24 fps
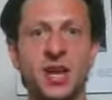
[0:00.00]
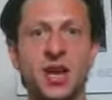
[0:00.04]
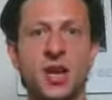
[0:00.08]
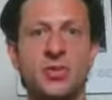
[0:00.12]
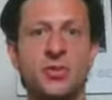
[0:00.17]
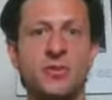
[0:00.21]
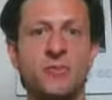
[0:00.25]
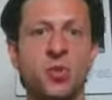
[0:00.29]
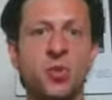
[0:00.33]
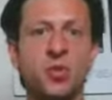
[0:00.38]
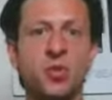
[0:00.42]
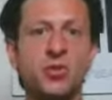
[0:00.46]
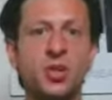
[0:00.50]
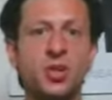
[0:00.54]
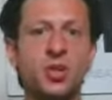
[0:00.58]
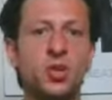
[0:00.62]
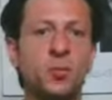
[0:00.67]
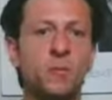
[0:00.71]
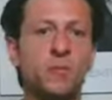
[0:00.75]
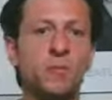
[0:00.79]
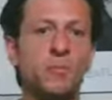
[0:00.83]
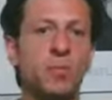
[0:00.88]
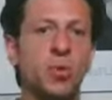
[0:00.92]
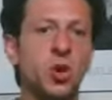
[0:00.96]
The more that
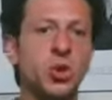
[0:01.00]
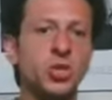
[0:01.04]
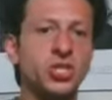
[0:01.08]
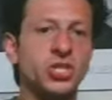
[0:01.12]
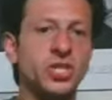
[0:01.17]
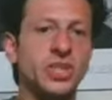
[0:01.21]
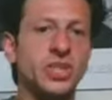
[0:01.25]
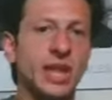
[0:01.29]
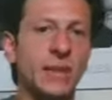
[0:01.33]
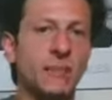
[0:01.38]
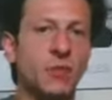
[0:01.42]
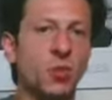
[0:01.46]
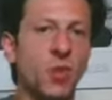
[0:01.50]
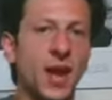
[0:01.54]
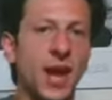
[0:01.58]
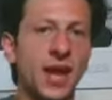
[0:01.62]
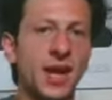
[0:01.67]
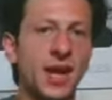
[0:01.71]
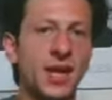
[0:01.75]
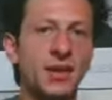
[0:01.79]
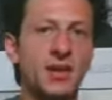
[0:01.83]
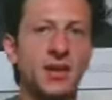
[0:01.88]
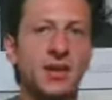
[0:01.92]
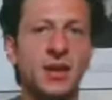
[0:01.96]
you push them
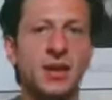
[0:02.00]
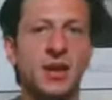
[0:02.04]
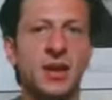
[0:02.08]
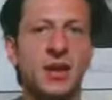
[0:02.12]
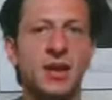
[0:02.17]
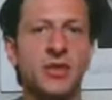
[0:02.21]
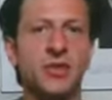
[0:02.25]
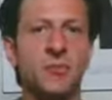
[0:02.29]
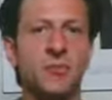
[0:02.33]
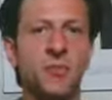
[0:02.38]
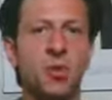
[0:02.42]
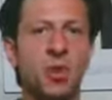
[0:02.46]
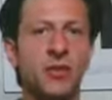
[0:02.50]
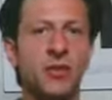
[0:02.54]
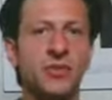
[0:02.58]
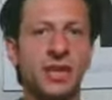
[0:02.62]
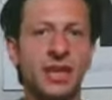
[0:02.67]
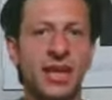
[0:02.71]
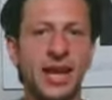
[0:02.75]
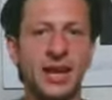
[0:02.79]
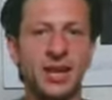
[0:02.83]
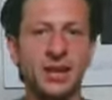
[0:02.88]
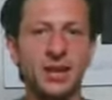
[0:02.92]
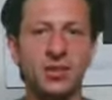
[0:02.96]
away, the
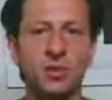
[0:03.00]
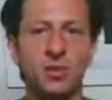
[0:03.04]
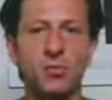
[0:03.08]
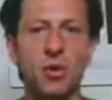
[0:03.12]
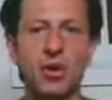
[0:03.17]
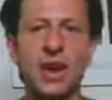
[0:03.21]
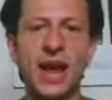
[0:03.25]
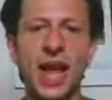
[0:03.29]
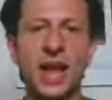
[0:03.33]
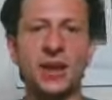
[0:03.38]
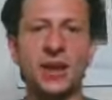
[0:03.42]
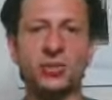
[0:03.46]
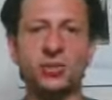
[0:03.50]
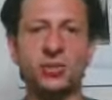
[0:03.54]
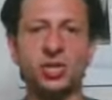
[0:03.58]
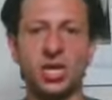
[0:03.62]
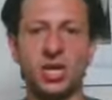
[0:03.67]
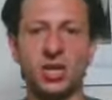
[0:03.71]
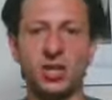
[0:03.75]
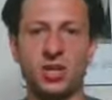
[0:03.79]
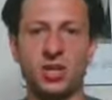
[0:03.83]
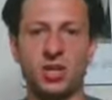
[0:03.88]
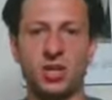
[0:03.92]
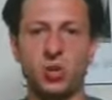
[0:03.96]
more
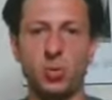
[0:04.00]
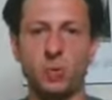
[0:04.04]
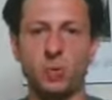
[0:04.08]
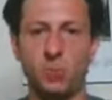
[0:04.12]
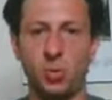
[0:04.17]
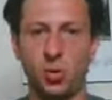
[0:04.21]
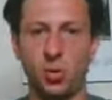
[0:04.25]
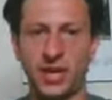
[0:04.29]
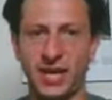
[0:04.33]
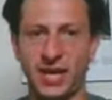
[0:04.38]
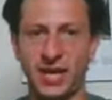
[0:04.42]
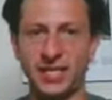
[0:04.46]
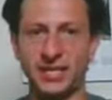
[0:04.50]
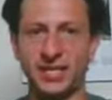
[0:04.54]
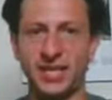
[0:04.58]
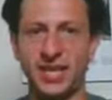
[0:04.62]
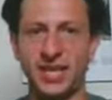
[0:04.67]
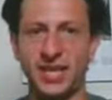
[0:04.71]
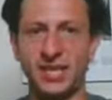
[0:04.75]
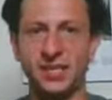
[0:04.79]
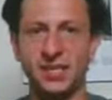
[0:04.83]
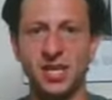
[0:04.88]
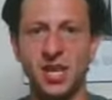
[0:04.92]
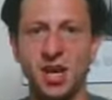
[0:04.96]
energy that you put
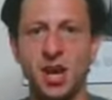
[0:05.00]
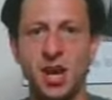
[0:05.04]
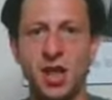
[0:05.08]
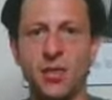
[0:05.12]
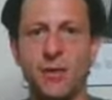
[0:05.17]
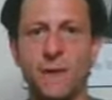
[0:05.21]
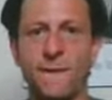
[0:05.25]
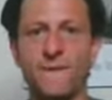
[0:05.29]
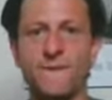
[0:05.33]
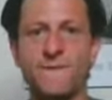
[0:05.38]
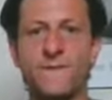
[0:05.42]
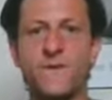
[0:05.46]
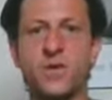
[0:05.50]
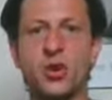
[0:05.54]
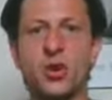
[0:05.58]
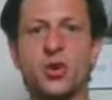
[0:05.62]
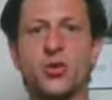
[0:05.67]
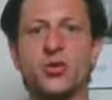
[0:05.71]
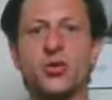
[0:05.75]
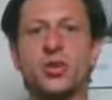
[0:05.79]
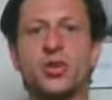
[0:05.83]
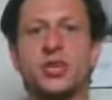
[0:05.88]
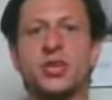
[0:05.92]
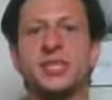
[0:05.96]
into this, the
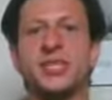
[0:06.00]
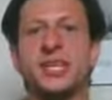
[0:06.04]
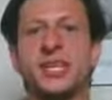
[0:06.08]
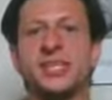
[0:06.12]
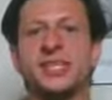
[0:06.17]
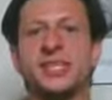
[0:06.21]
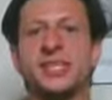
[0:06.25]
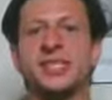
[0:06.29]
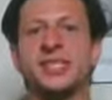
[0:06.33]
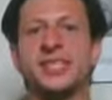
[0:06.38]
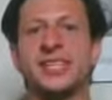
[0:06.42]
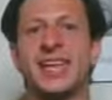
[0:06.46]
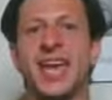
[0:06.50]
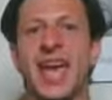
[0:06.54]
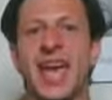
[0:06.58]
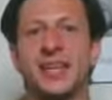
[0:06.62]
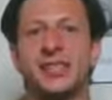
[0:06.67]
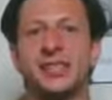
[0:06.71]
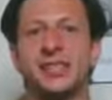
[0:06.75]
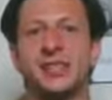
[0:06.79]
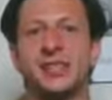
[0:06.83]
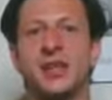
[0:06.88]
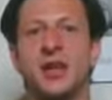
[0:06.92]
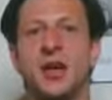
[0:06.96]
further the distance
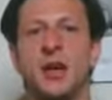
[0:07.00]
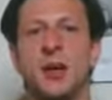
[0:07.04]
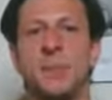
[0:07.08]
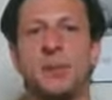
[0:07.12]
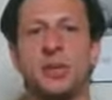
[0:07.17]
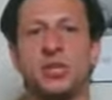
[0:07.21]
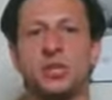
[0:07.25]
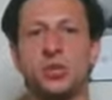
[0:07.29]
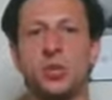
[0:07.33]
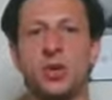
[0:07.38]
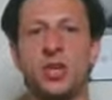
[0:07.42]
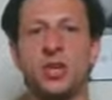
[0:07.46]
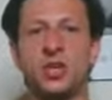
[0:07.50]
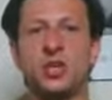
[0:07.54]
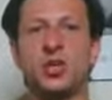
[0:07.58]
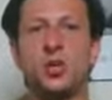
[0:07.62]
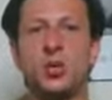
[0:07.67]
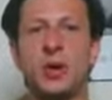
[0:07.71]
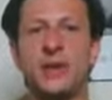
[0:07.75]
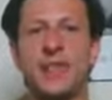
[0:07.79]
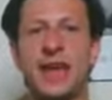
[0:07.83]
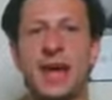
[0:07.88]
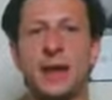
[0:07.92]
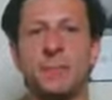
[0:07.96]
gets between
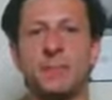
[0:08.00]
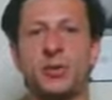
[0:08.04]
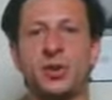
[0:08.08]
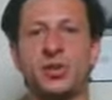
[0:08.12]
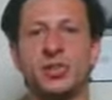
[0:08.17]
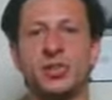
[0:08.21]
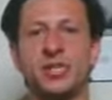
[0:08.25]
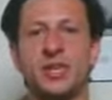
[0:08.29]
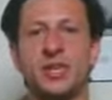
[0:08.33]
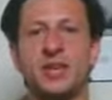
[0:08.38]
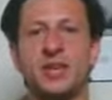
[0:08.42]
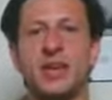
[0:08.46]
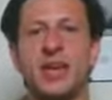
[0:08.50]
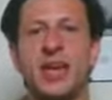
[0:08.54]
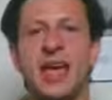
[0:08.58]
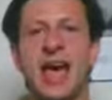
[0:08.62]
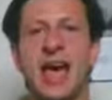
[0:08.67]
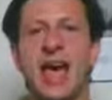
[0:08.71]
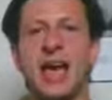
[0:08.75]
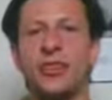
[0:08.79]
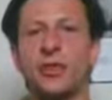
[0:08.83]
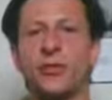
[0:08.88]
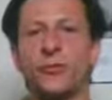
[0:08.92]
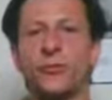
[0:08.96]
you and that person,
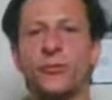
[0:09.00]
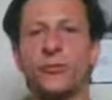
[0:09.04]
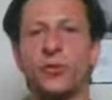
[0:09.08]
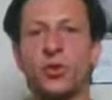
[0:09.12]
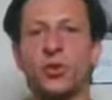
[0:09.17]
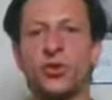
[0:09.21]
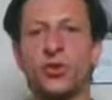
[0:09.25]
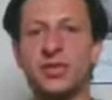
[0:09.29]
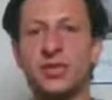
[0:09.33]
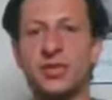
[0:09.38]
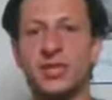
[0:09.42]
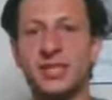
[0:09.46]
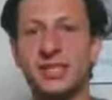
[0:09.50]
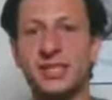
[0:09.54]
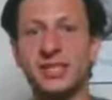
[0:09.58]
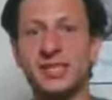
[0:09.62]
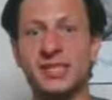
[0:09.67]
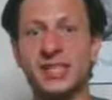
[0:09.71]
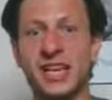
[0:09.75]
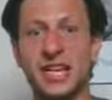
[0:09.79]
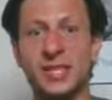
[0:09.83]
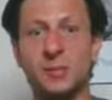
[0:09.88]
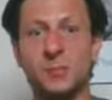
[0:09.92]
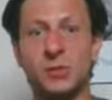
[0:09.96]
and the further the
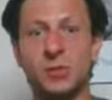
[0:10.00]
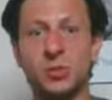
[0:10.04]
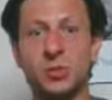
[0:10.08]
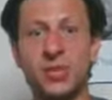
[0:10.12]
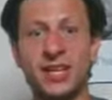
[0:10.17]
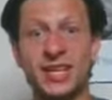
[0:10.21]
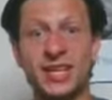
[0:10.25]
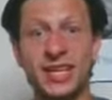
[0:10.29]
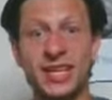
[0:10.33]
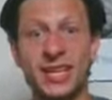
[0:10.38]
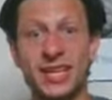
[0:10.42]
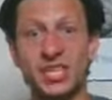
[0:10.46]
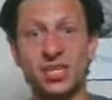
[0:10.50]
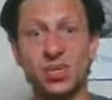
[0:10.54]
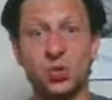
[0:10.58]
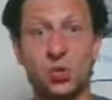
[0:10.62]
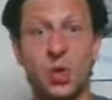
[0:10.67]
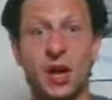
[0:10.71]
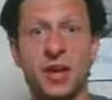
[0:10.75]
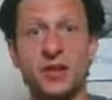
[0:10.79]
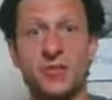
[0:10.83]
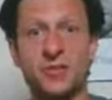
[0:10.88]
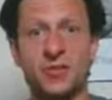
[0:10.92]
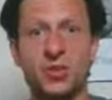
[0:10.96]
distance gets between each
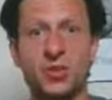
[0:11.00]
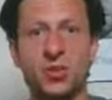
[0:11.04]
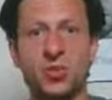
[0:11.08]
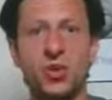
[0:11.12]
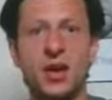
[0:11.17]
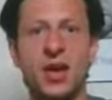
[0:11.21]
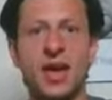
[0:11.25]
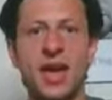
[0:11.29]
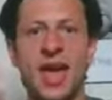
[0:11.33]
one of you